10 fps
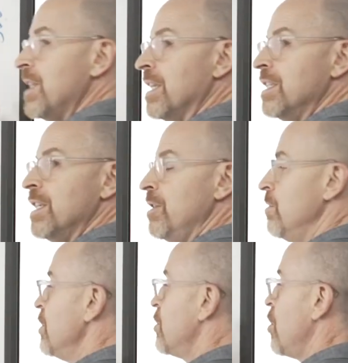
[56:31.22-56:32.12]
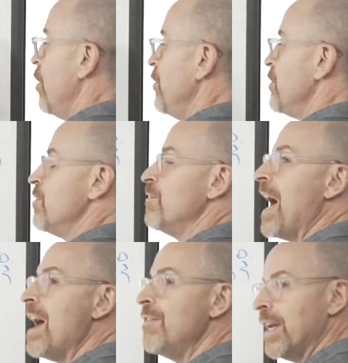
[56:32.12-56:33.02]
continues, is called the
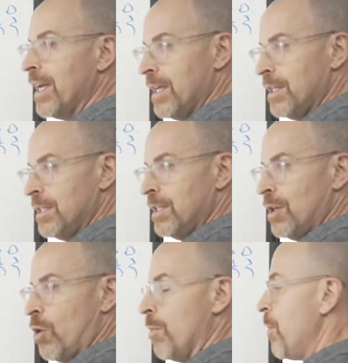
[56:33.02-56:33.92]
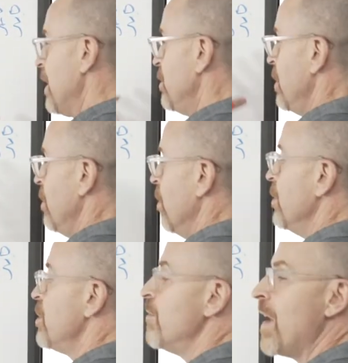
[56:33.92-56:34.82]
surviving corporation, or the
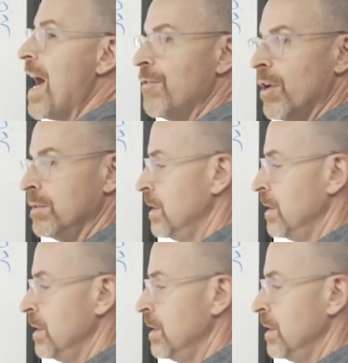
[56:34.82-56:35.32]
survivor.